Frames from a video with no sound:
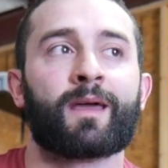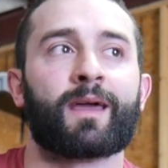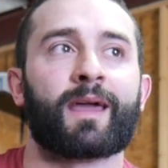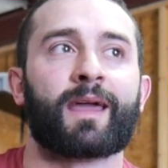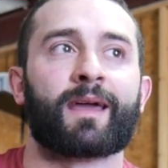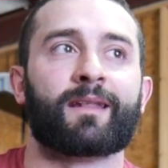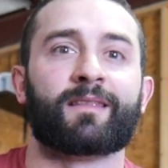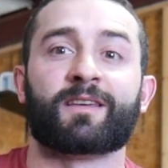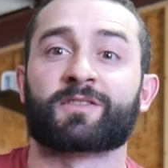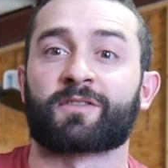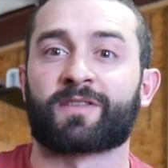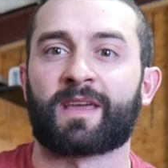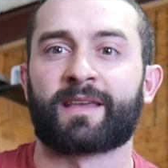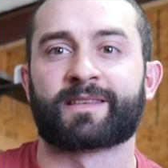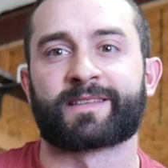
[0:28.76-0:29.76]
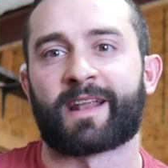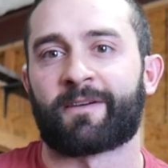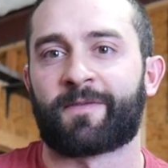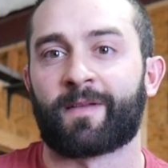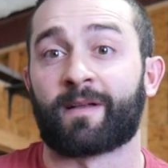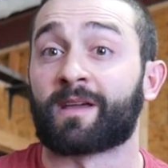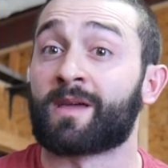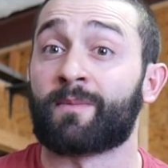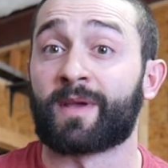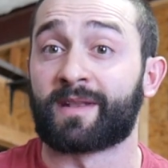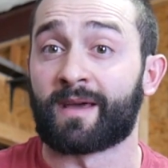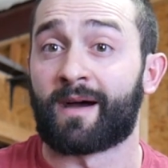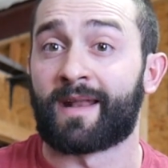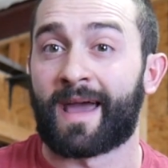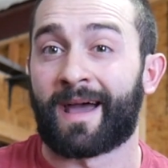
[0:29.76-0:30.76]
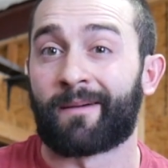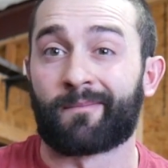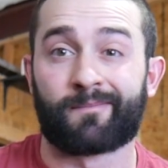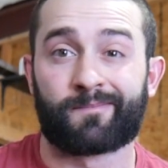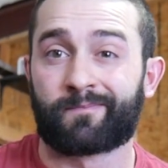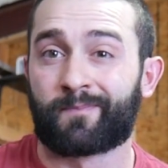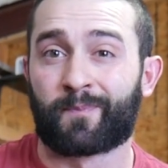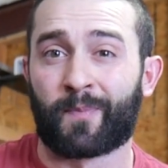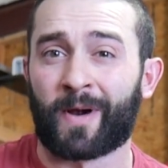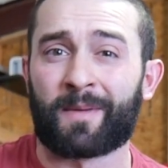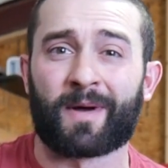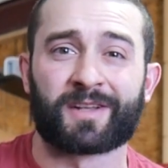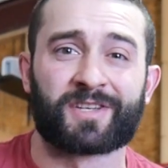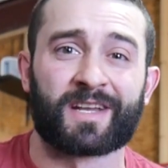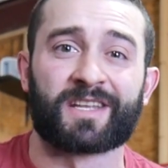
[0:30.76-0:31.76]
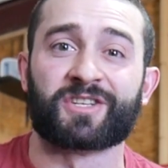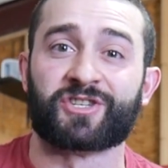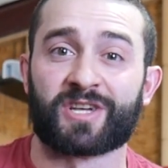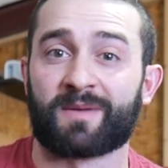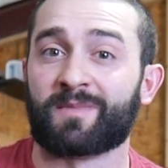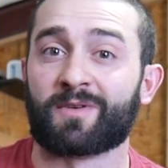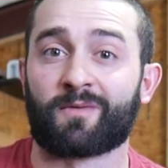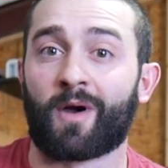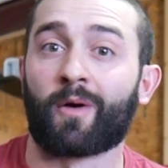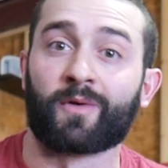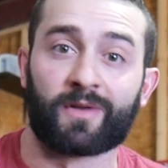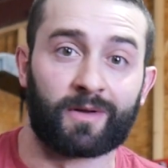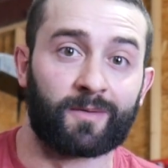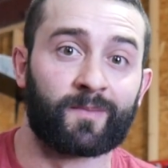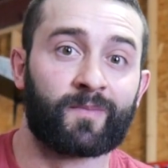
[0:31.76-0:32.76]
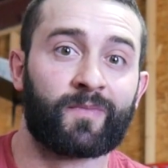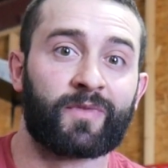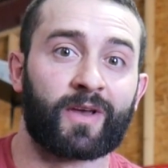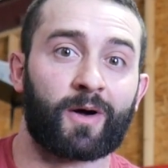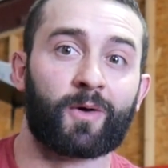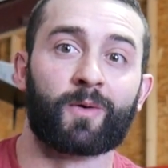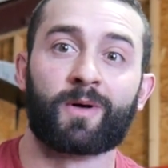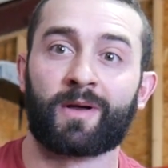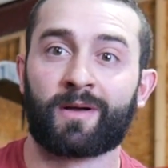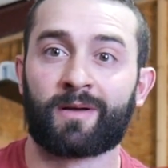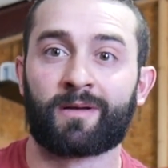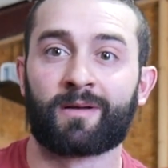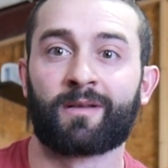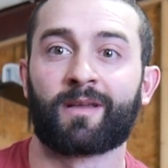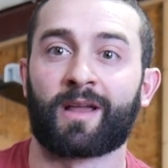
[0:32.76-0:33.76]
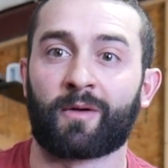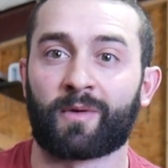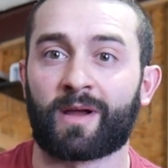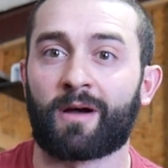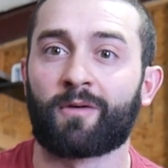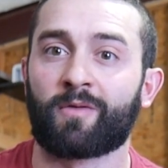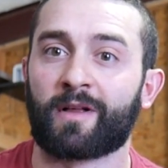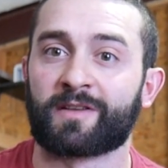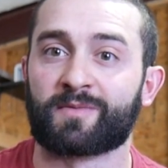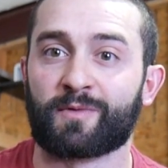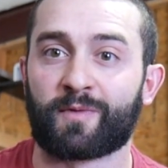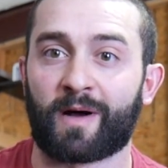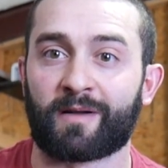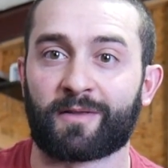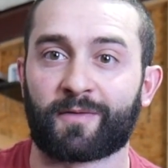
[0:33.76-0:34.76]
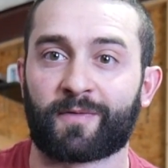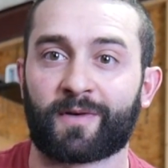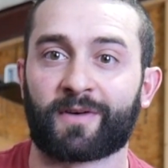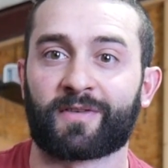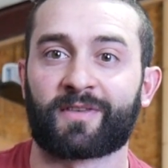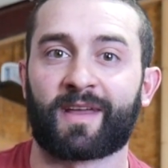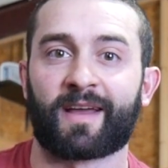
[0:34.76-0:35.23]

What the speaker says: And these are things that I feel like can be done at pretty much any gym you go to. So here we go. Let's move on to the first